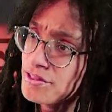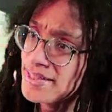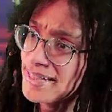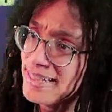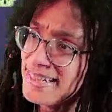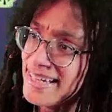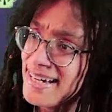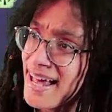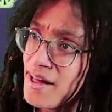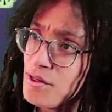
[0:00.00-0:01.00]
Did it get
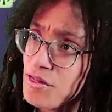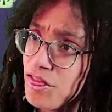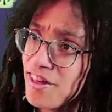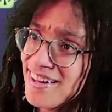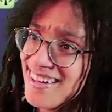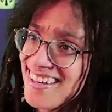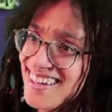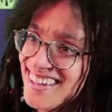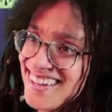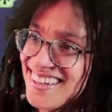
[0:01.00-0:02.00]
health?
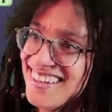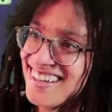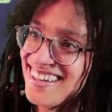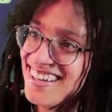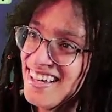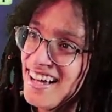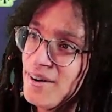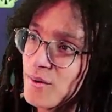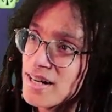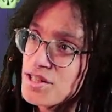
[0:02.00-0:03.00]

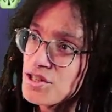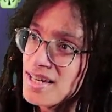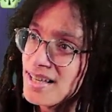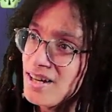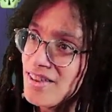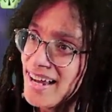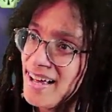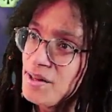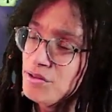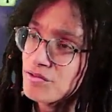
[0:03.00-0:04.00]
Where did you get all that
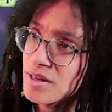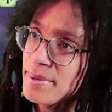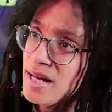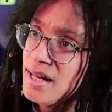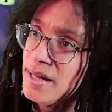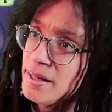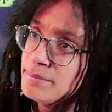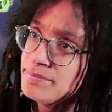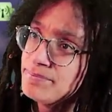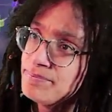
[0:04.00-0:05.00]
health from?
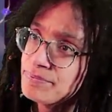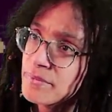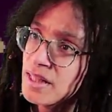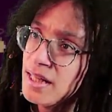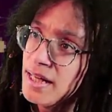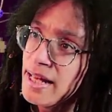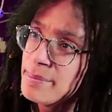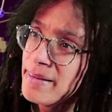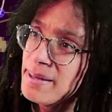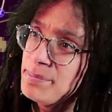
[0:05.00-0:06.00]
It
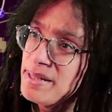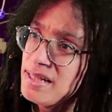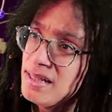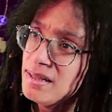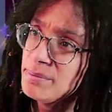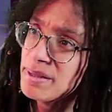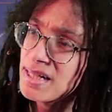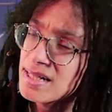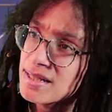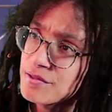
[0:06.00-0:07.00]
might be
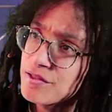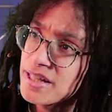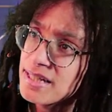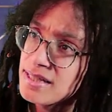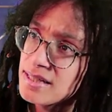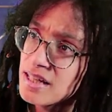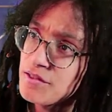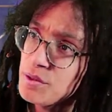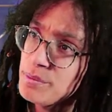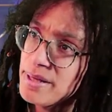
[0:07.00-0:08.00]
because of this, if
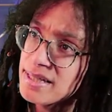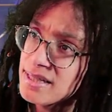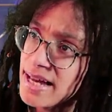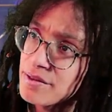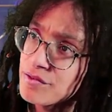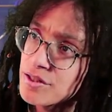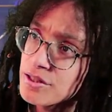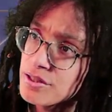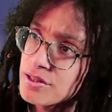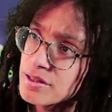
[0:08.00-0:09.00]
you miss at
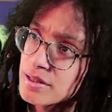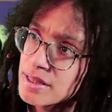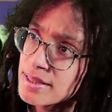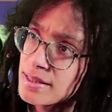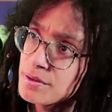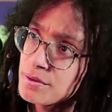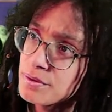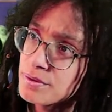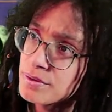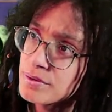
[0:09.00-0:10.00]
first, this
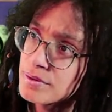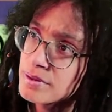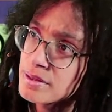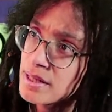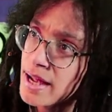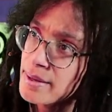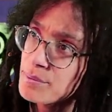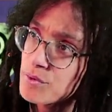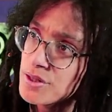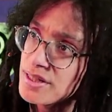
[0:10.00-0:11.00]
little time
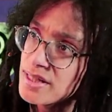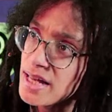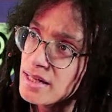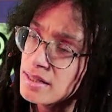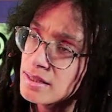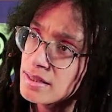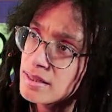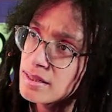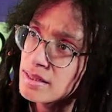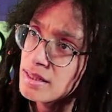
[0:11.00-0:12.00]
reset.
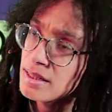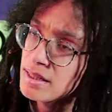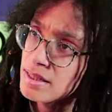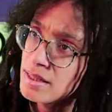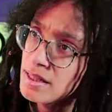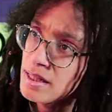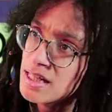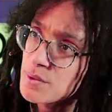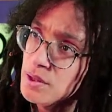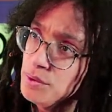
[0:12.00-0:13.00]
Because
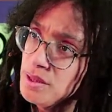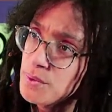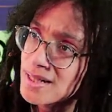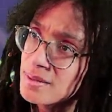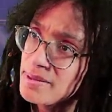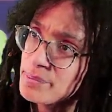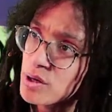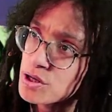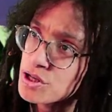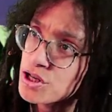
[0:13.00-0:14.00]
we don't really want it to be
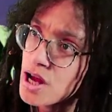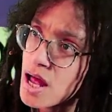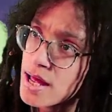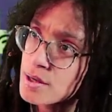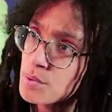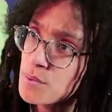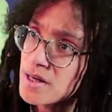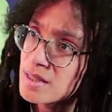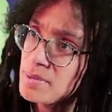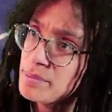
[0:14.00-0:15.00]
per shot. We want it
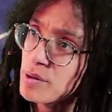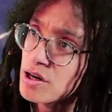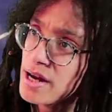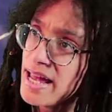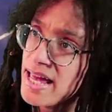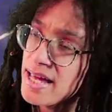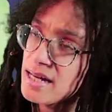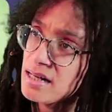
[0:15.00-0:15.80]
to be per hit.